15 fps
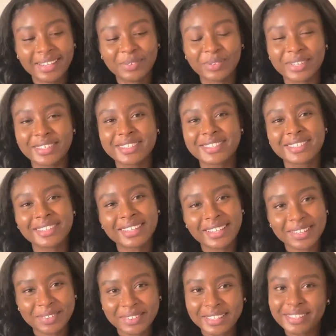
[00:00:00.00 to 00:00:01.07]
we're
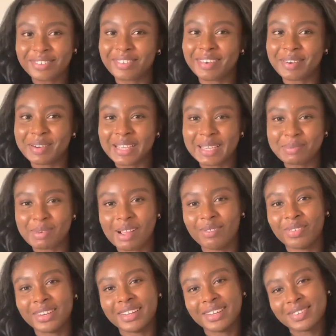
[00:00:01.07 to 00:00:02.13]
slowly growing. My
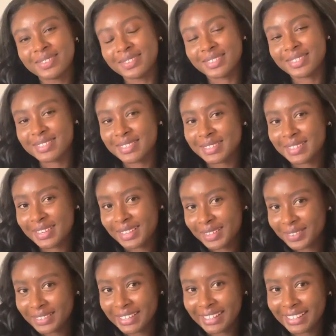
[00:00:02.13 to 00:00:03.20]
videos are
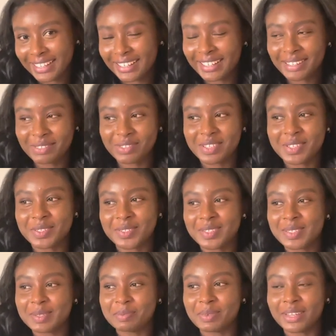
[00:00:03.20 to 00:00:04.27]
slowly getting
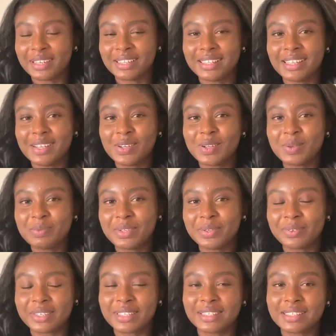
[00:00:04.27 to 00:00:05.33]
views, but it'll be
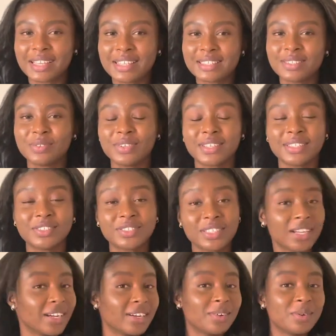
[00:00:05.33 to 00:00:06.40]
really nice if you can
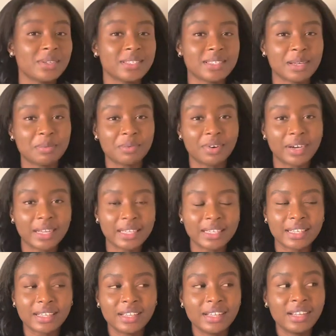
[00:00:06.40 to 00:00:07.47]
share it with someone.